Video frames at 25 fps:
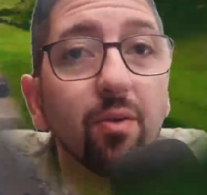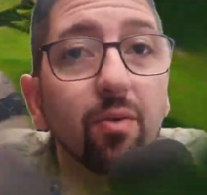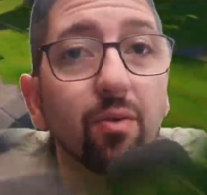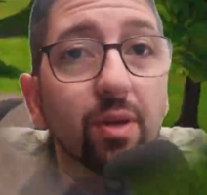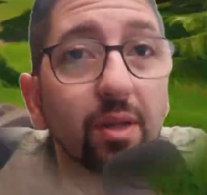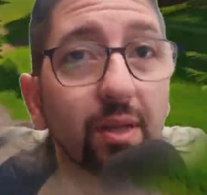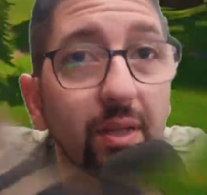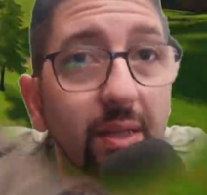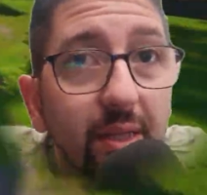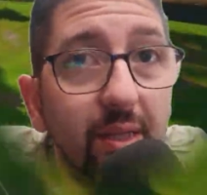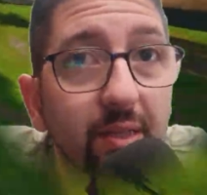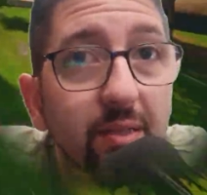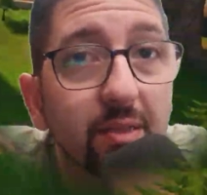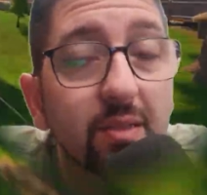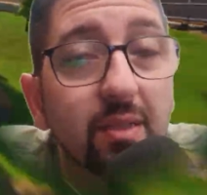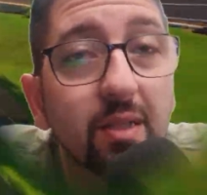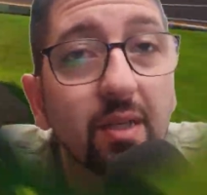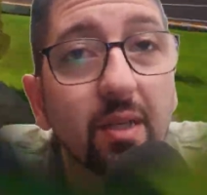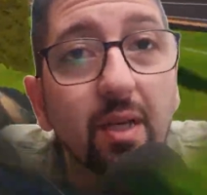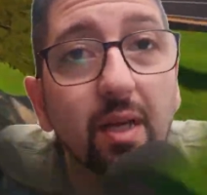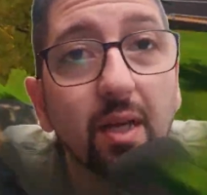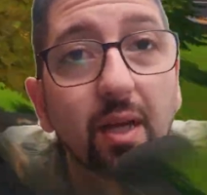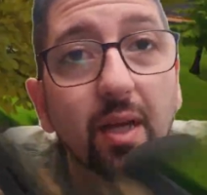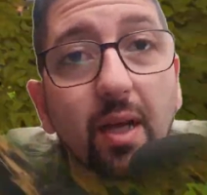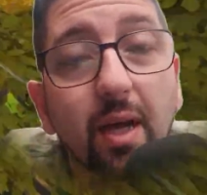released
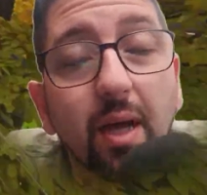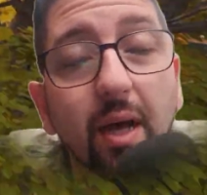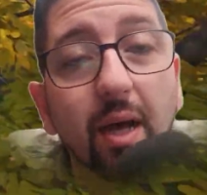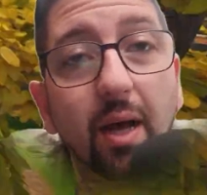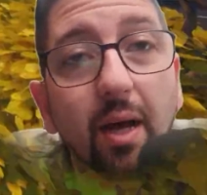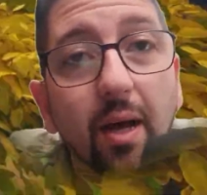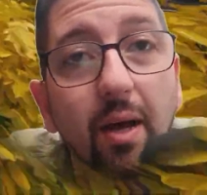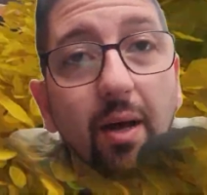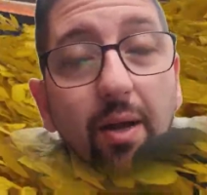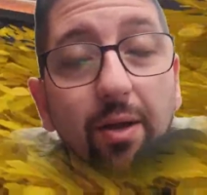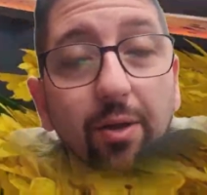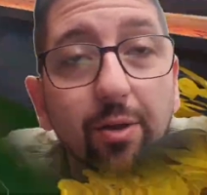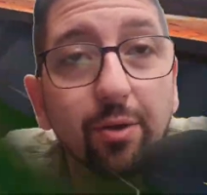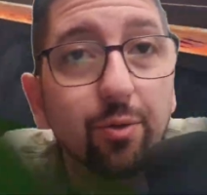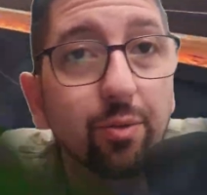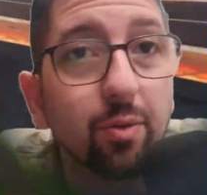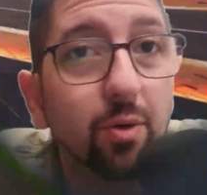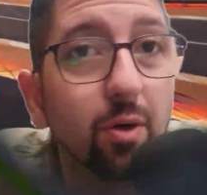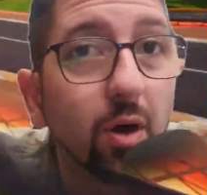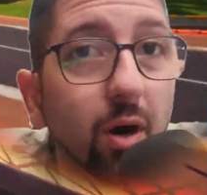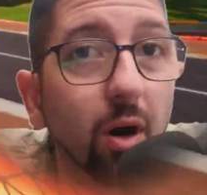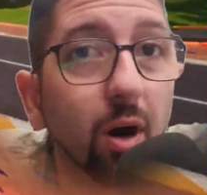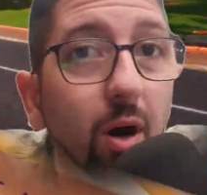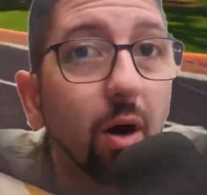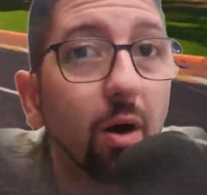a new
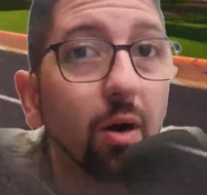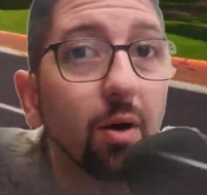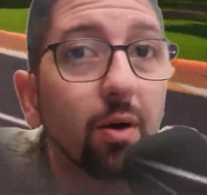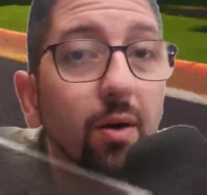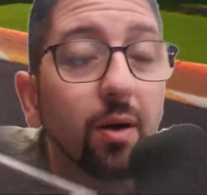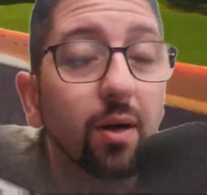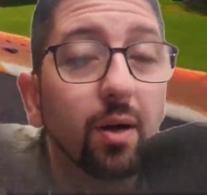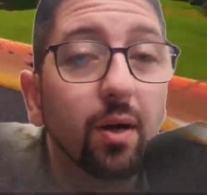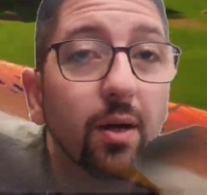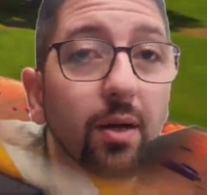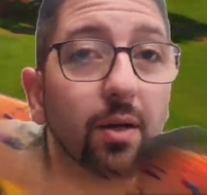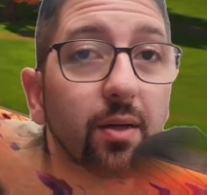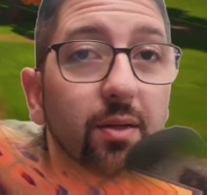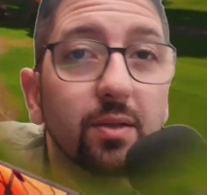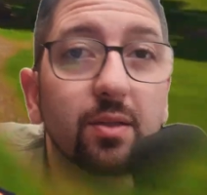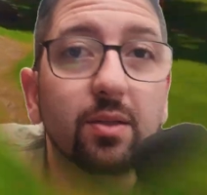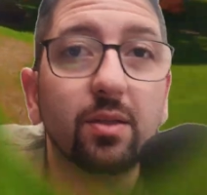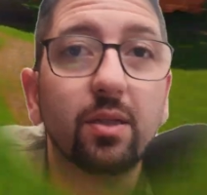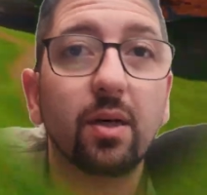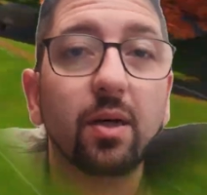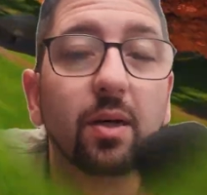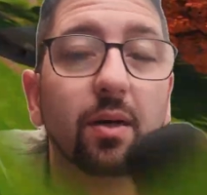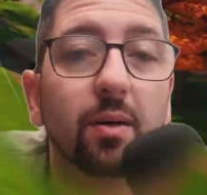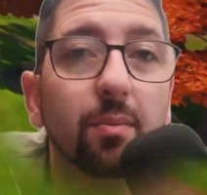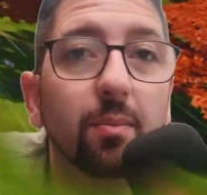car,
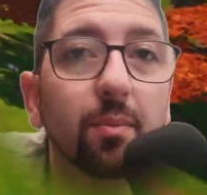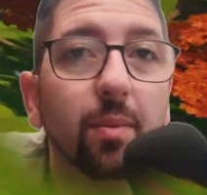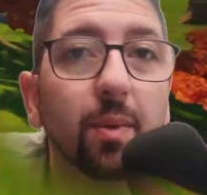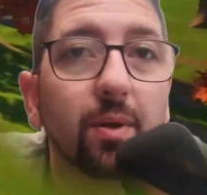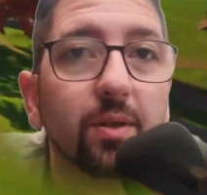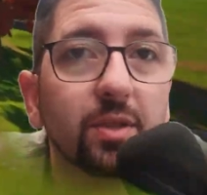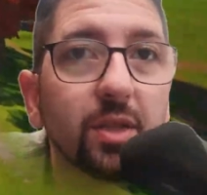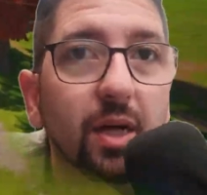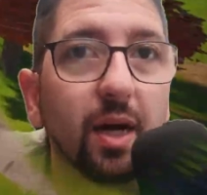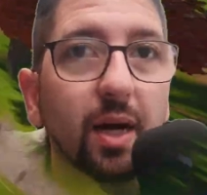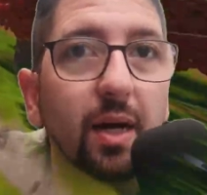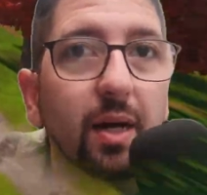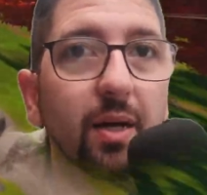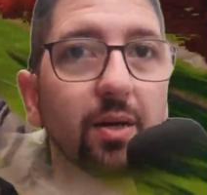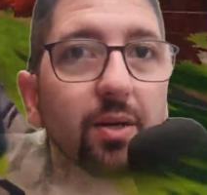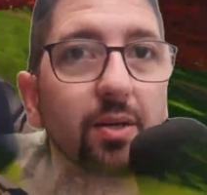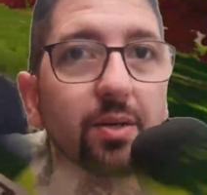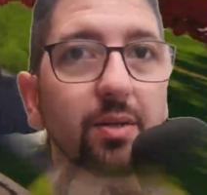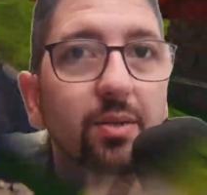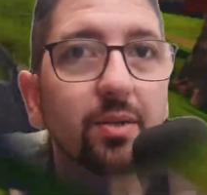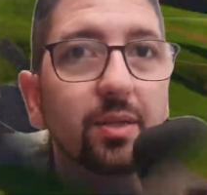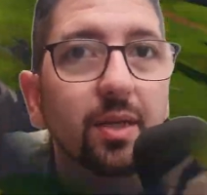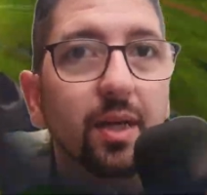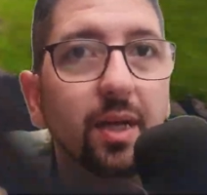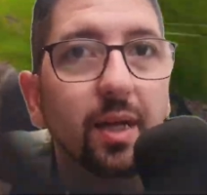some
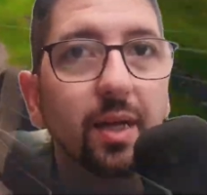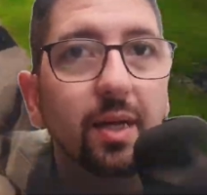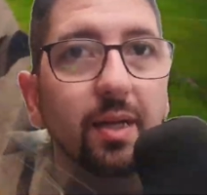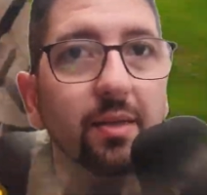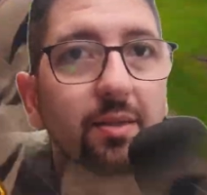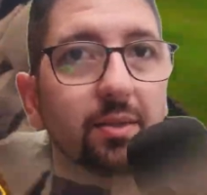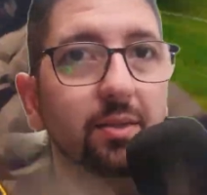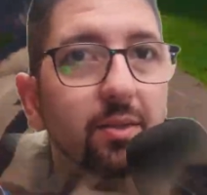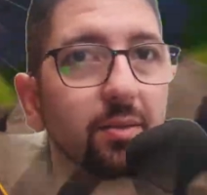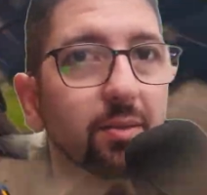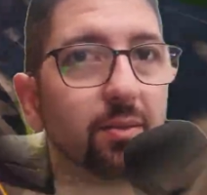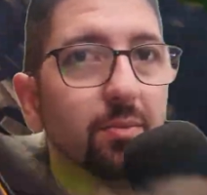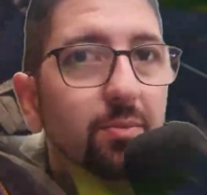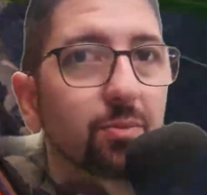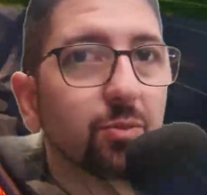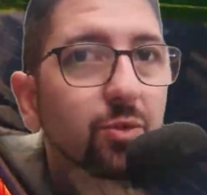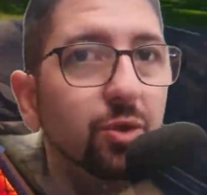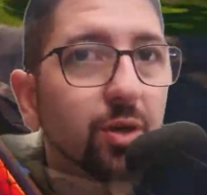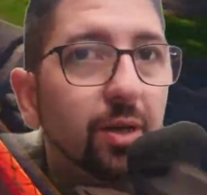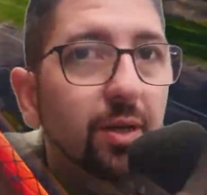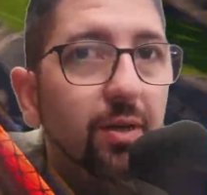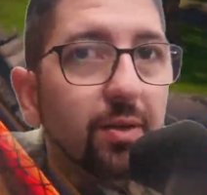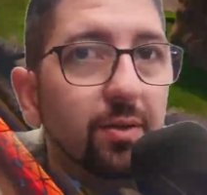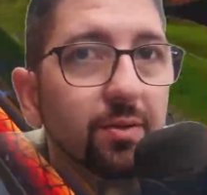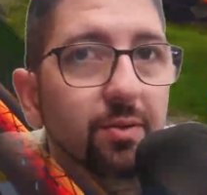tires, and some
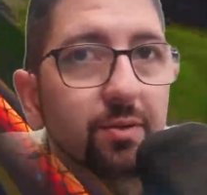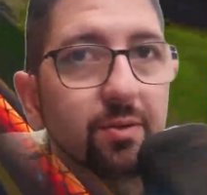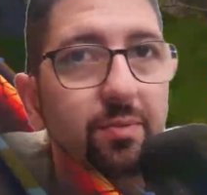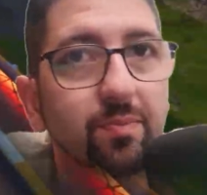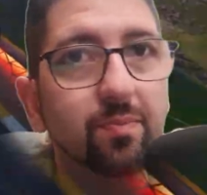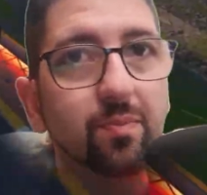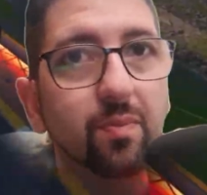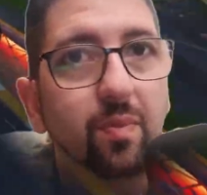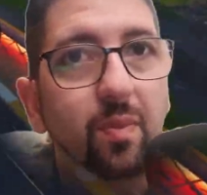trails.